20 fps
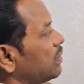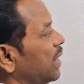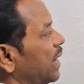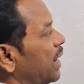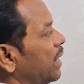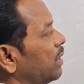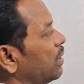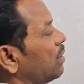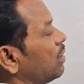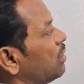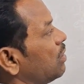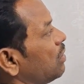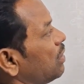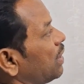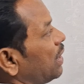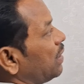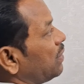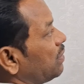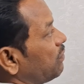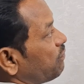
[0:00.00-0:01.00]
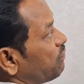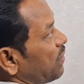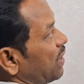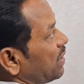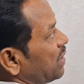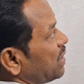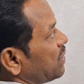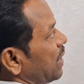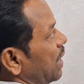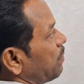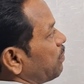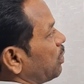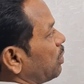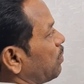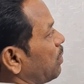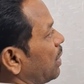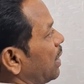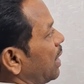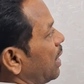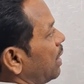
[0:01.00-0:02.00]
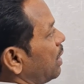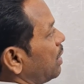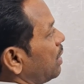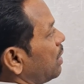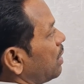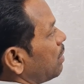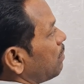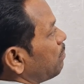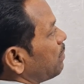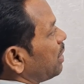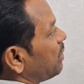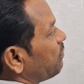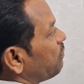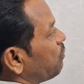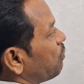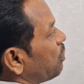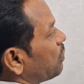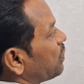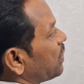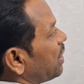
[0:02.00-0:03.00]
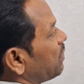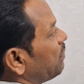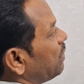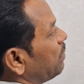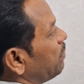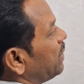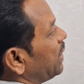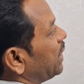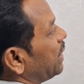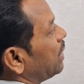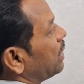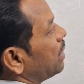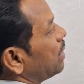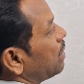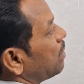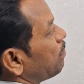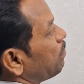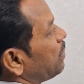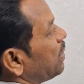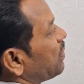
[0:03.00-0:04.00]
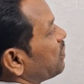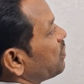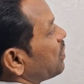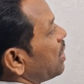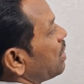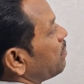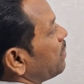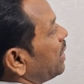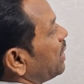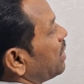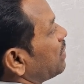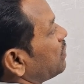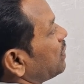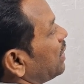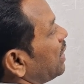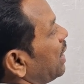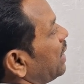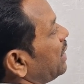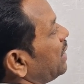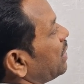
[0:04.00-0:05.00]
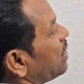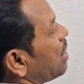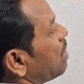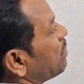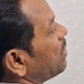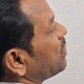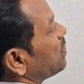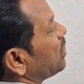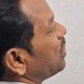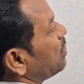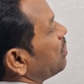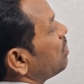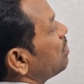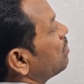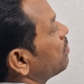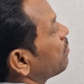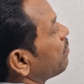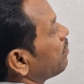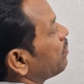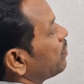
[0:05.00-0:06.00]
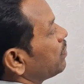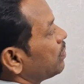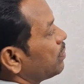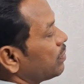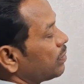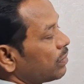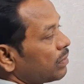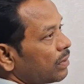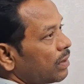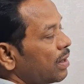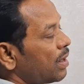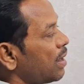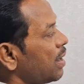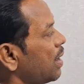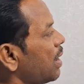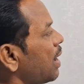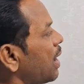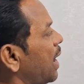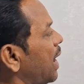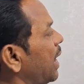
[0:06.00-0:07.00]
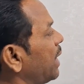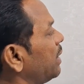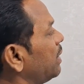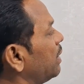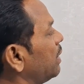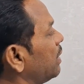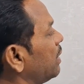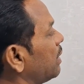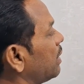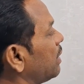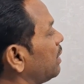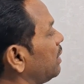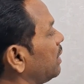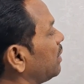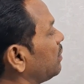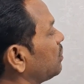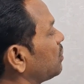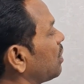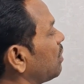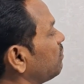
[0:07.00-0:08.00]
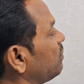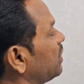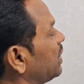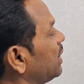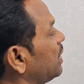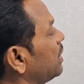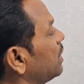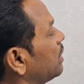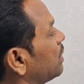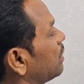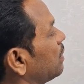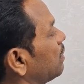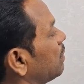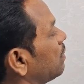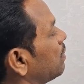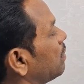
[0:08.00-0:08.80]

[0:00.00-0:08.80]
then for this hyperbola, my foci will be plus or minus ae comma 0, and length of the